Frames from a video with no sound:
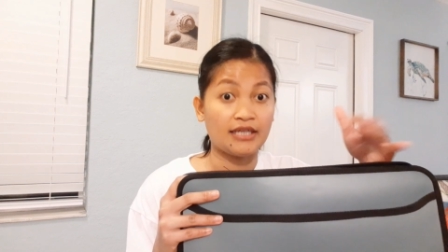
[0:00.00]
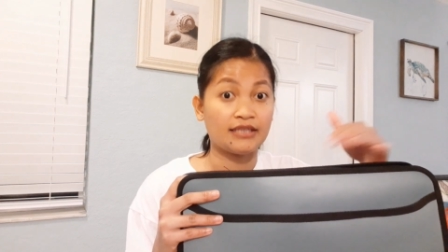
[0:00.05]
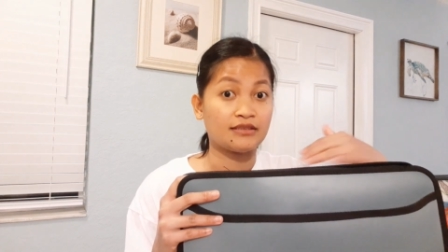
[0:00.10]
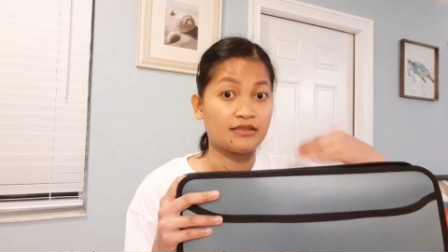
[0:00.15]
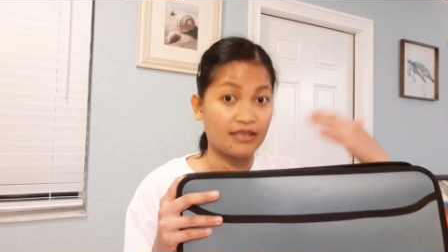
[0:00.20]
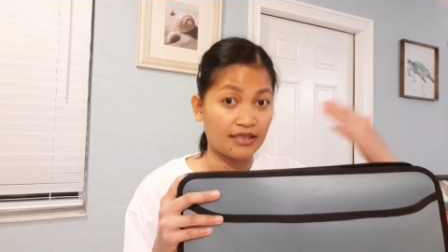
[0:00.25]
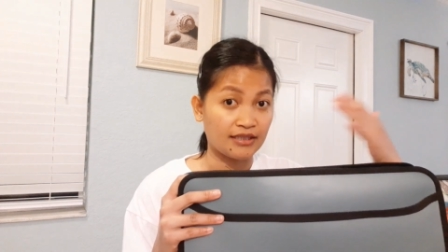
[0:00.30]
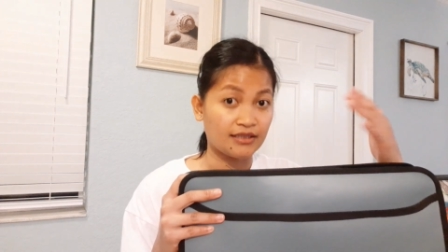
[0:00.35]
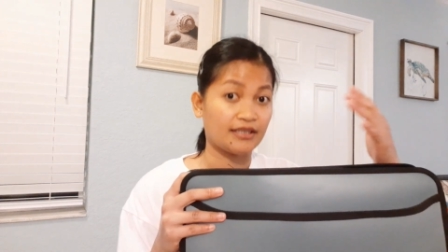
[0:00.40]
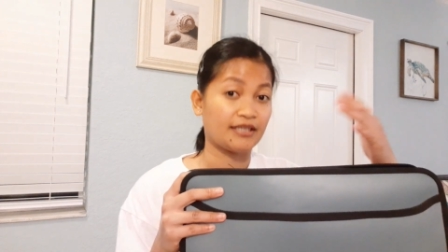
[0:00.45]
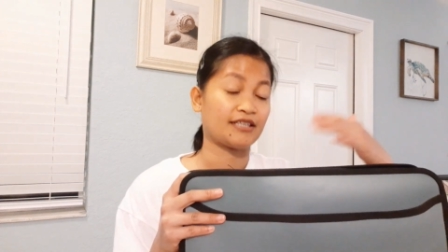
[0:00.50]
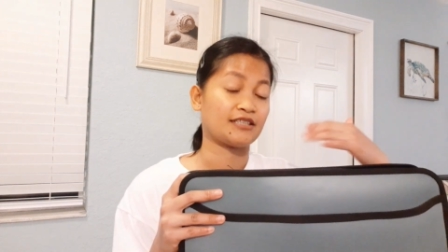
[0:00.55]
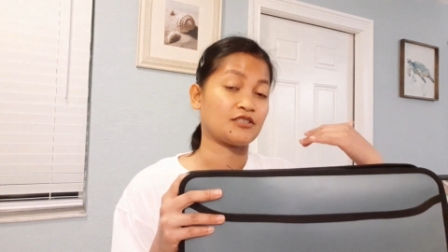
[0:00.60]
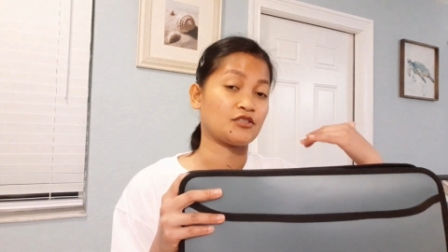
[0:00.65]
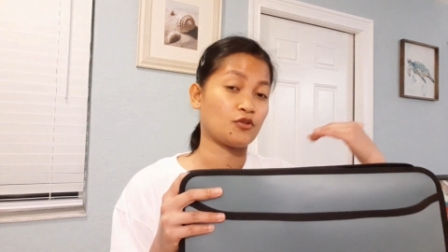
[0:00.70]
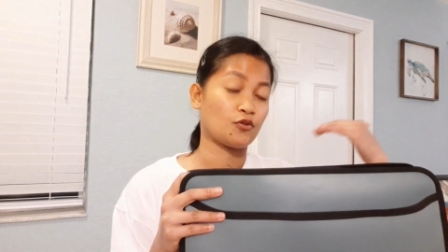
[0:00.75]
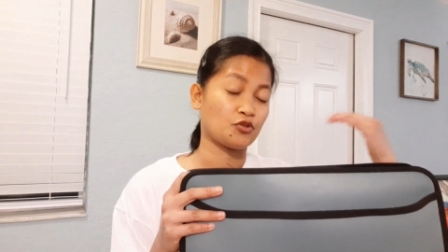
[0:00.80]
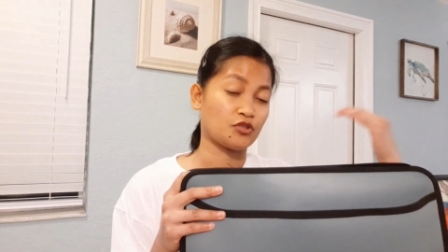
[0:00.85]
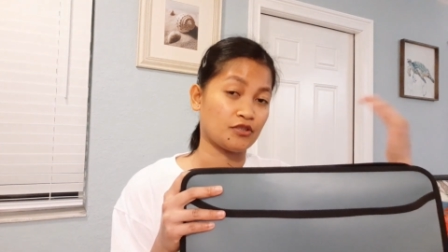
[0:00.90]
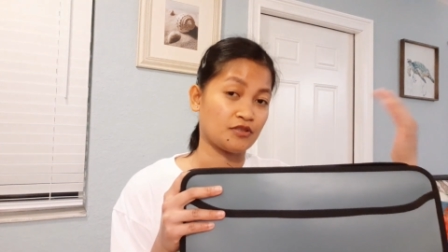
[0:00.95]
and get like a
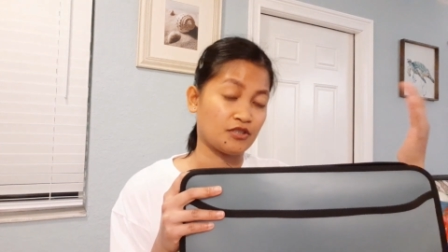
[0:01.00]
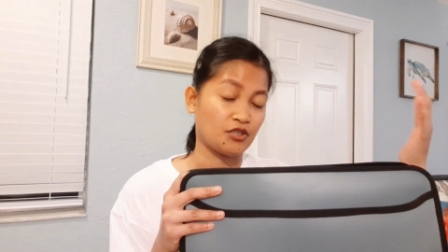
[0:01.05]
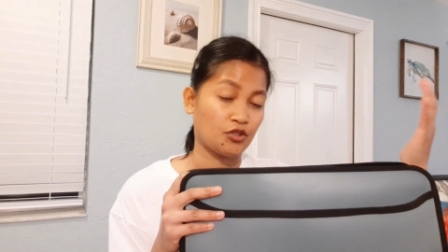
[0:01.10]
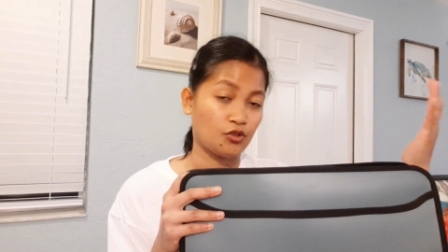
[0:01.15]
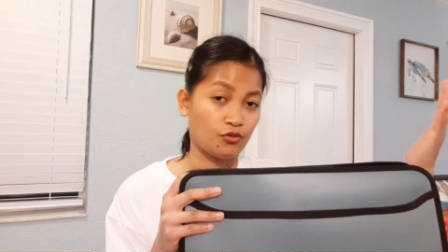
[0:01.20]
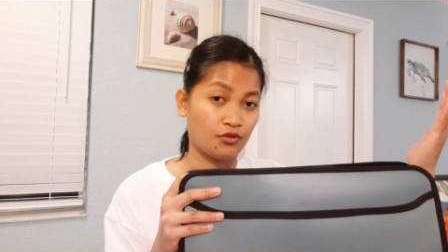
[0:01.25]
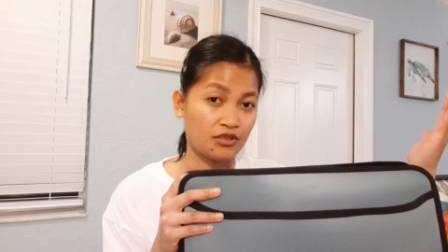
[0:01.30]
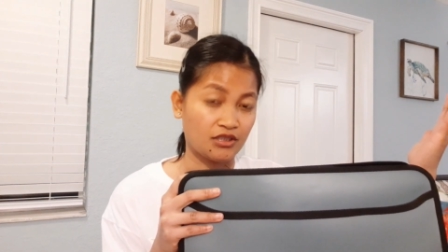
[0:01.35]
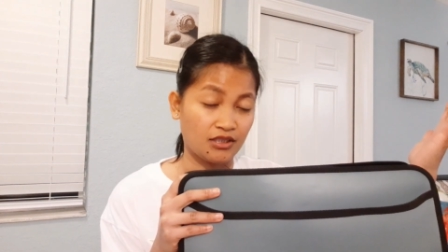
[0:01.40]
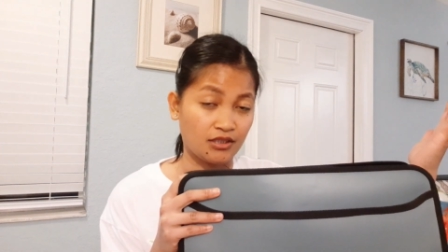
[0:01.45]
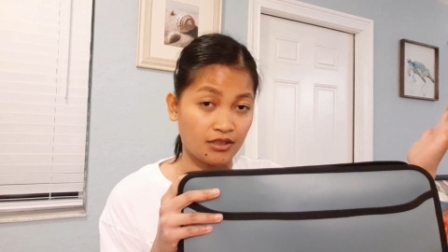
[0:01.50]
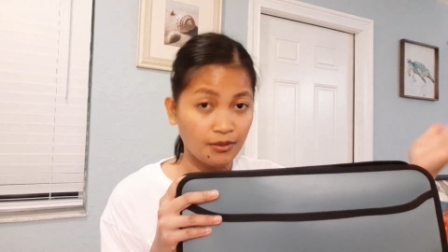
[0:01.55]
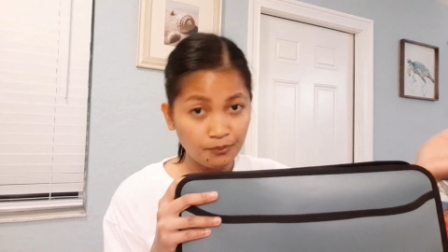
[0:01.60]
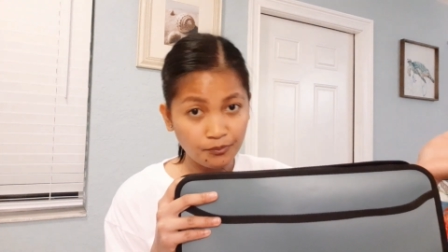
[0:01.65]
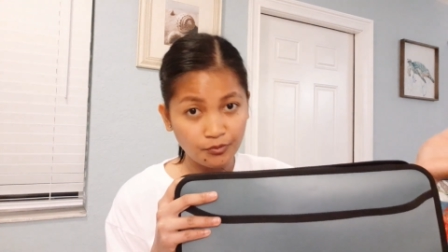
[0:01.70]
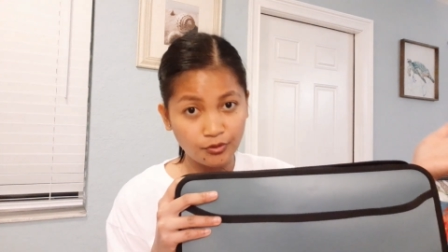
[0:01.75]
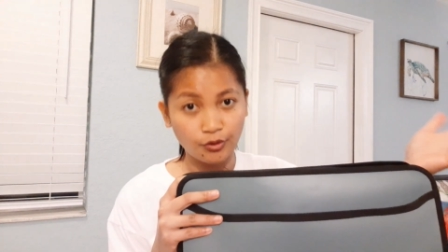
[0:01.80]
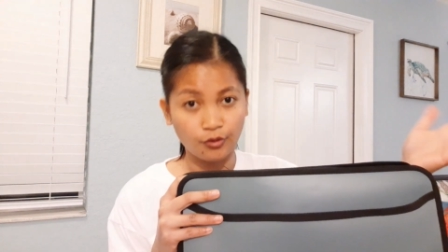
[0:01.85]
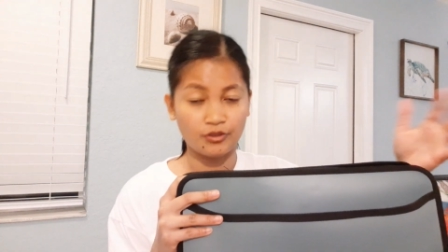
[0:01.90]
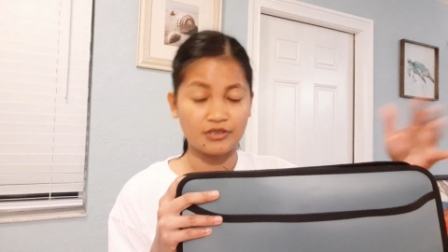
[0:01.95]
Social Security
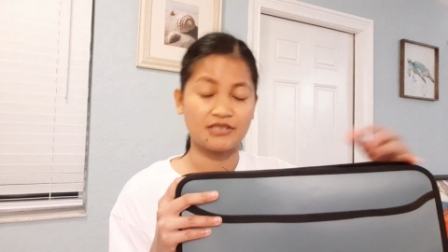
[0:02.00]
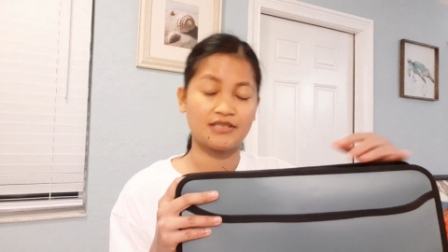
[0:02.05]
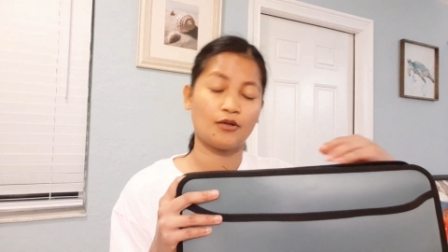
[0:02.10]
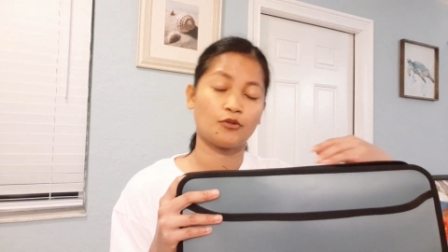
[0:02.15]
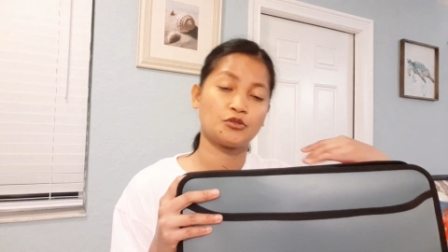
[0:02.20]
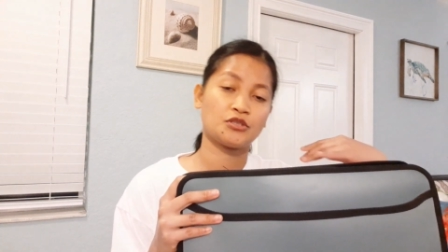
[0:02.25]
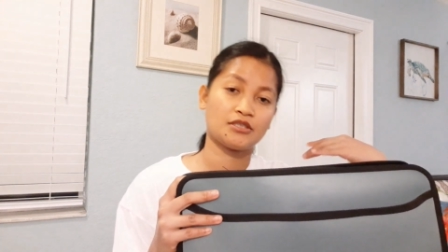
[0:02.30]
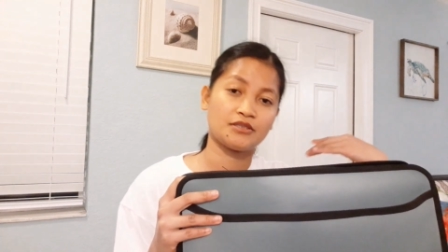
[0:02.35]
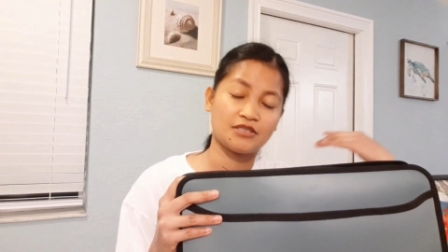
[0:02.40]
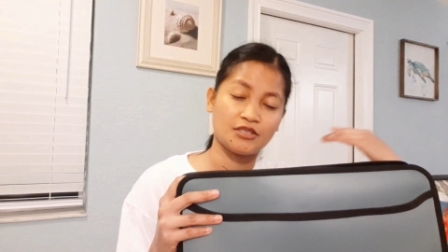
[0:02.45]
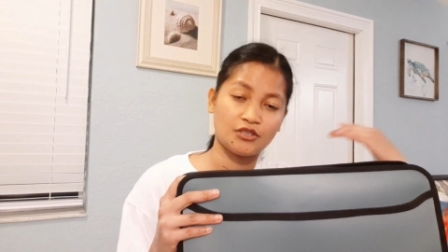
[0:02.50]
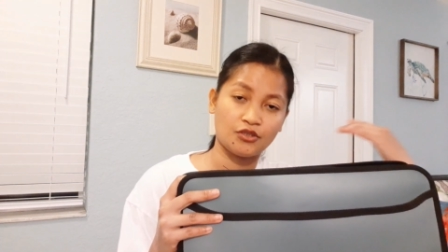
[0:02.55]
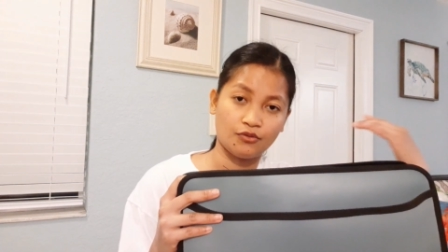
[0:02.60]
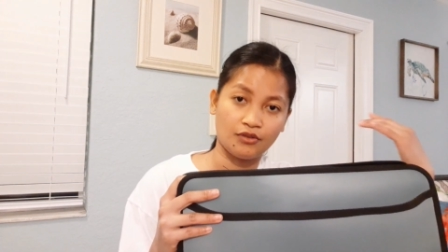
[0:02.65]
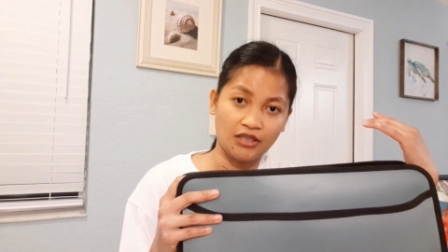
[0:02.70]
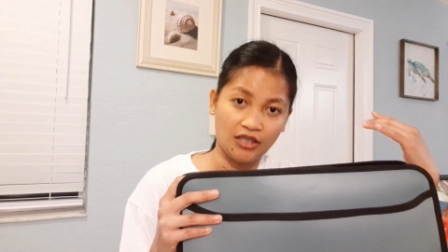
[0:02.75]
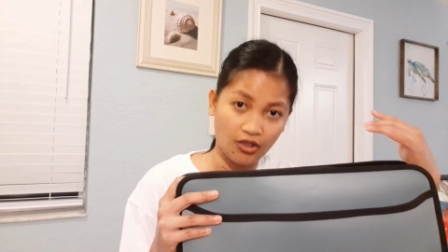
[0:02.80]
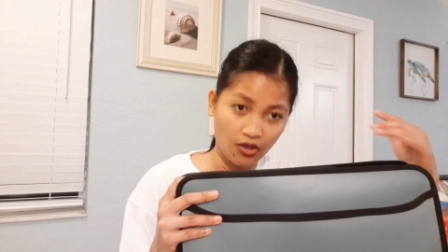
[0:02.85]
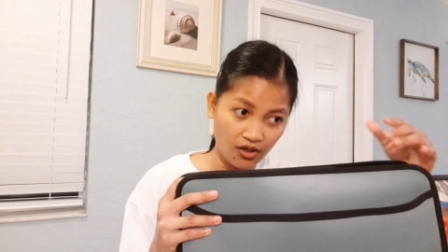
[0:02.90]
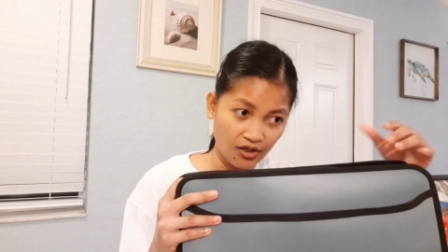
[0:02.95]
number or Social
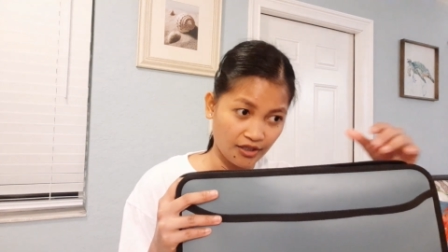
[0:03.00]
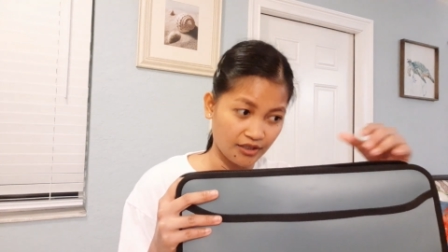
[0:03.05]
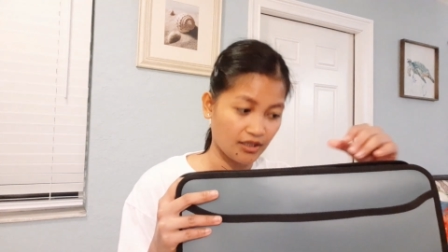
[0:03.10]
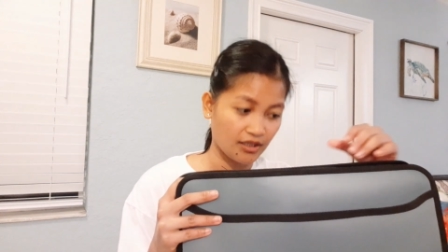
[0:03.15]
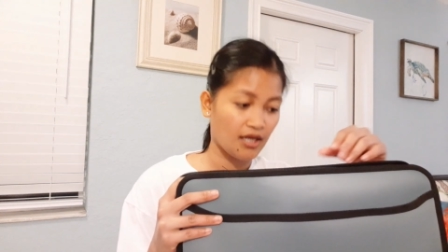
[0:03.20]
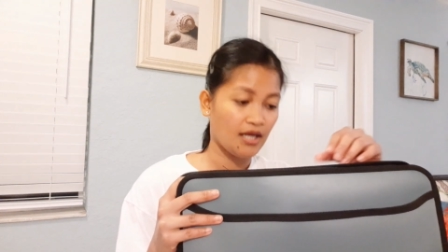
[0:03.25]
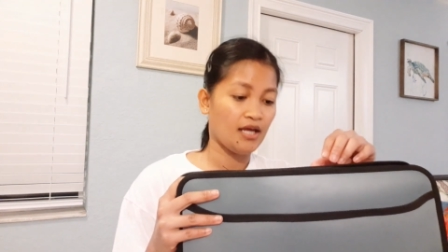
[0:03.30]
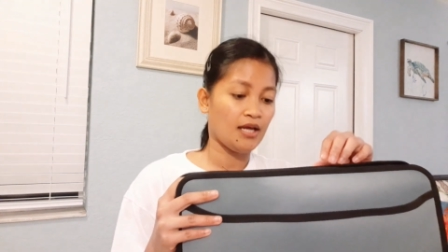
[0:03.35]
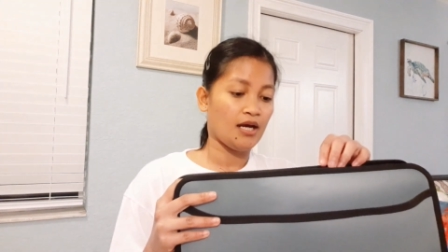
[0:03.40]
Security card.